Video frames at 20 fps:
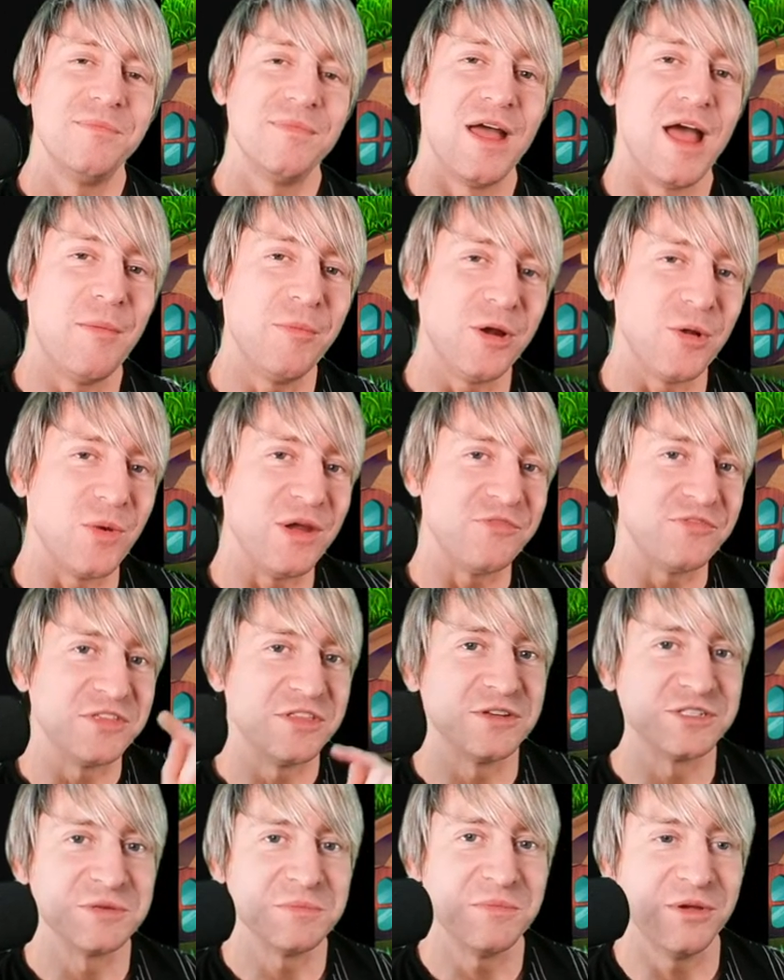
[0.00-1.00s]
I'm going to wait for
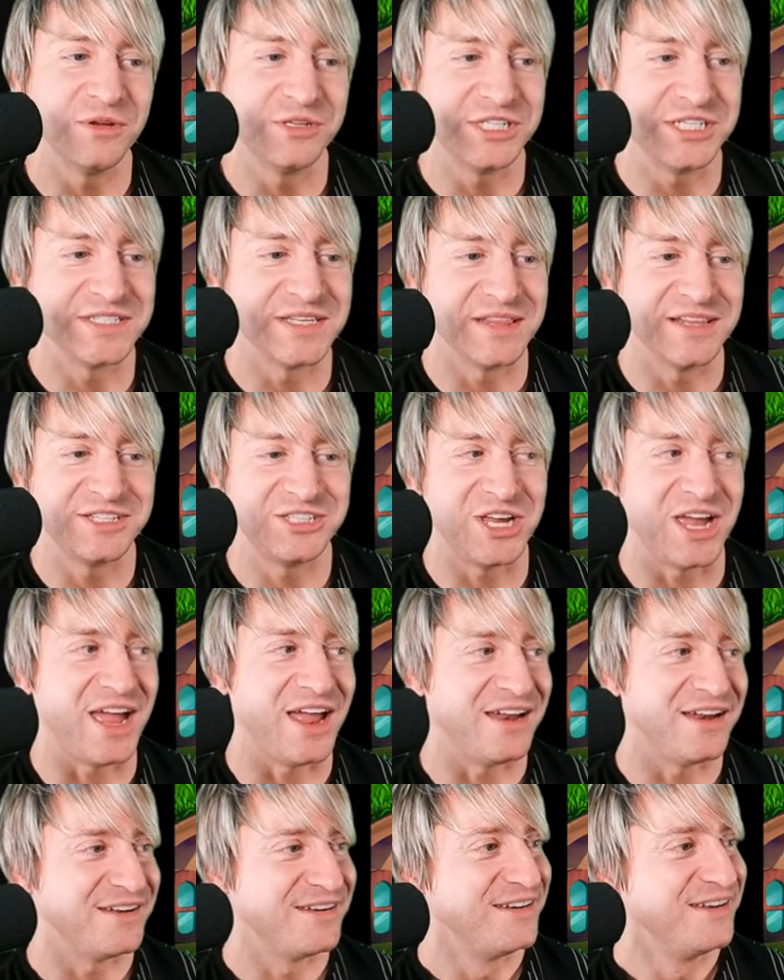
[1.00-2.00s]
those emojis in the
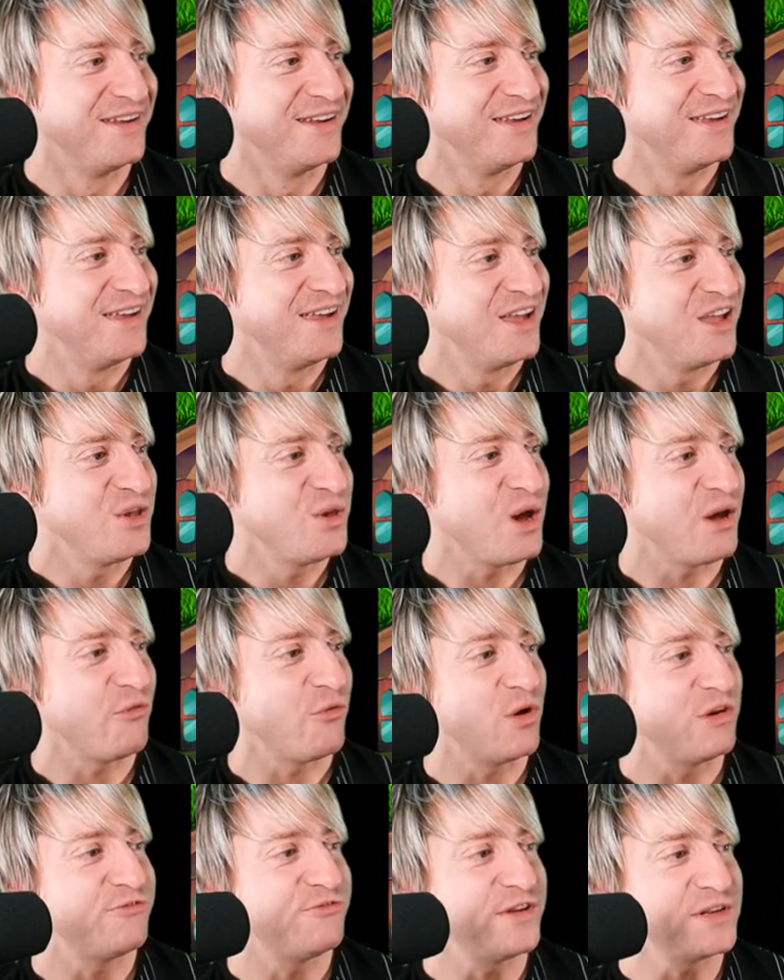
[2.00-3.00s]
chat. You have
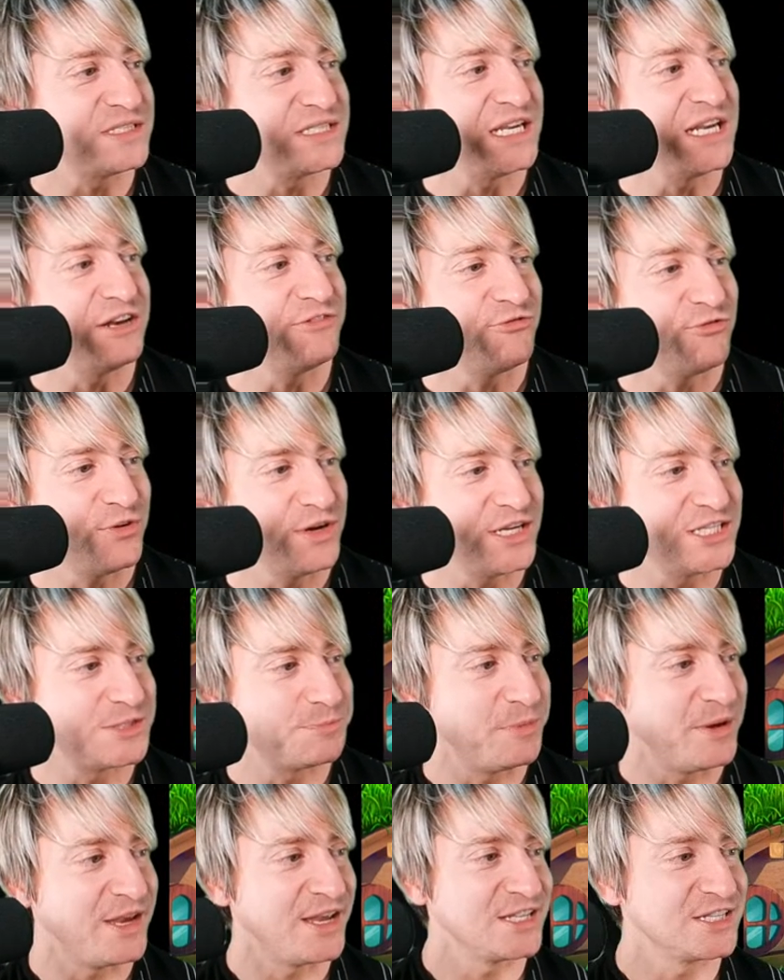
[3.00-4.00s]
won 15 free
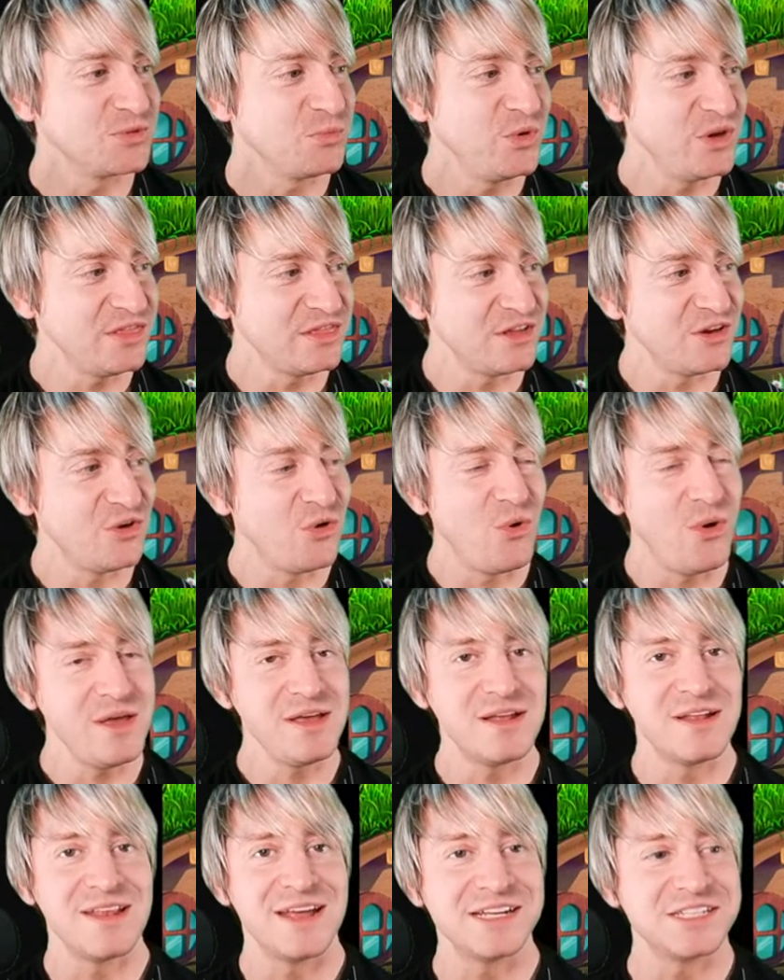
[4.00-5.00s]
spins with the coin
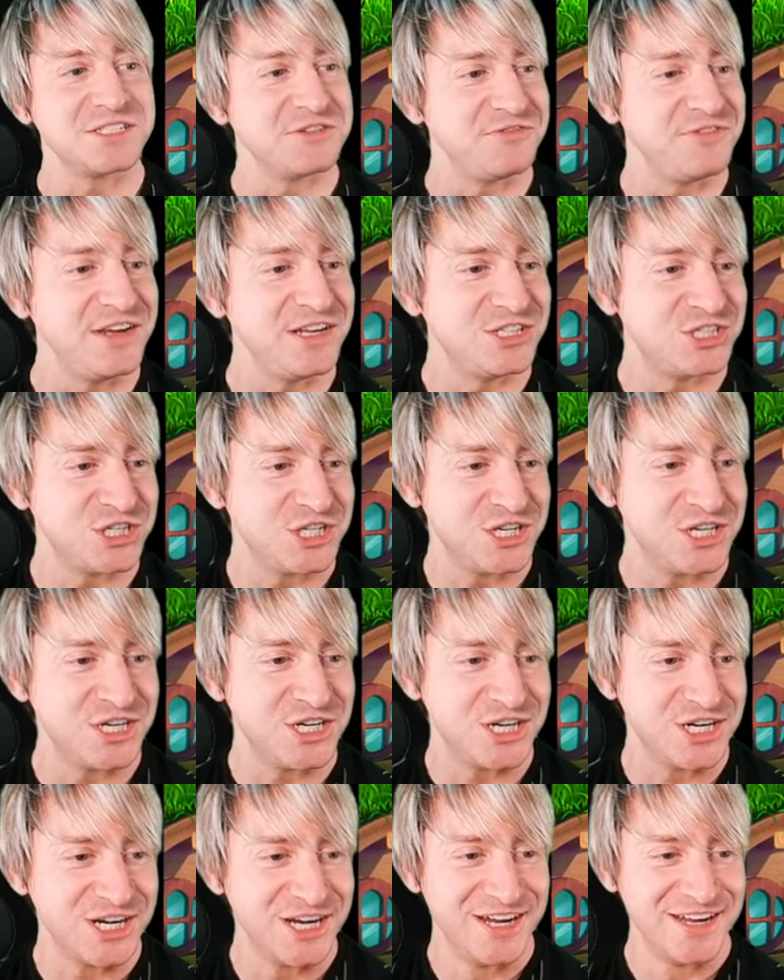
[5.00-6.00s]
collector
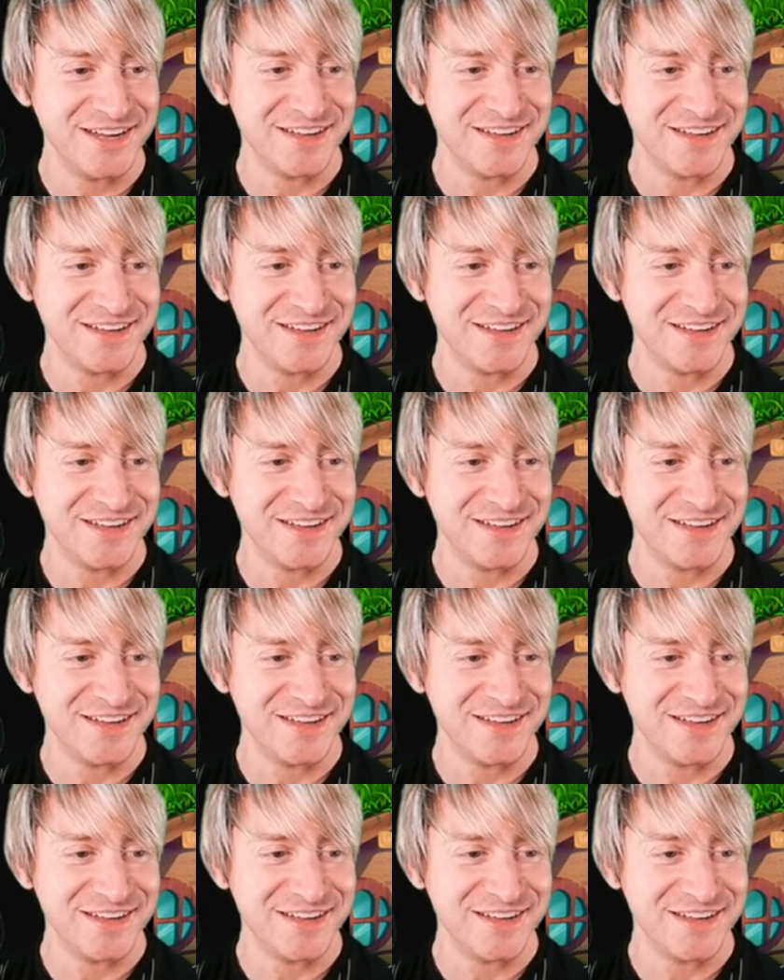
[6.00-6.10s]
feature.